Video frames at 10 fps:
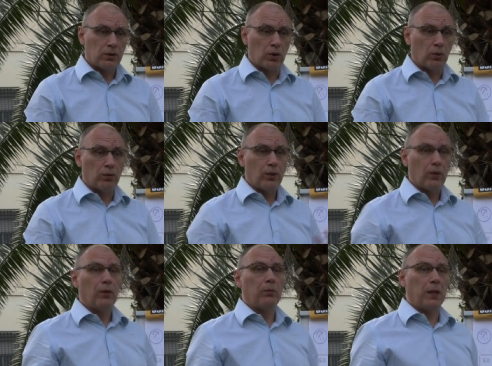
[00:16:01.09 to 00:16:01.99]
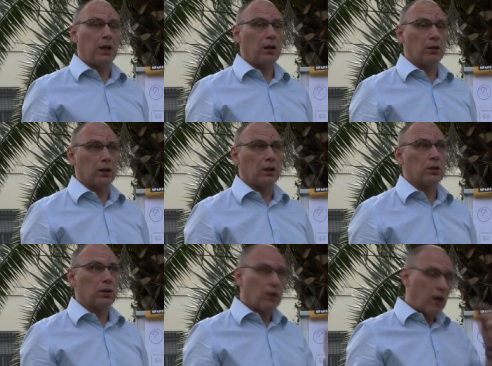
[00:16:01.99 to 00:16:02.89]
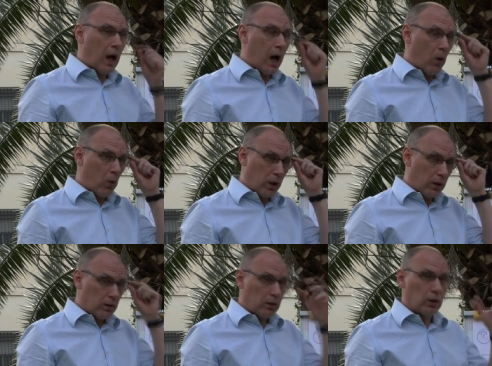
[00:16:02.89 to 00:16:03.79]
So, meaning that our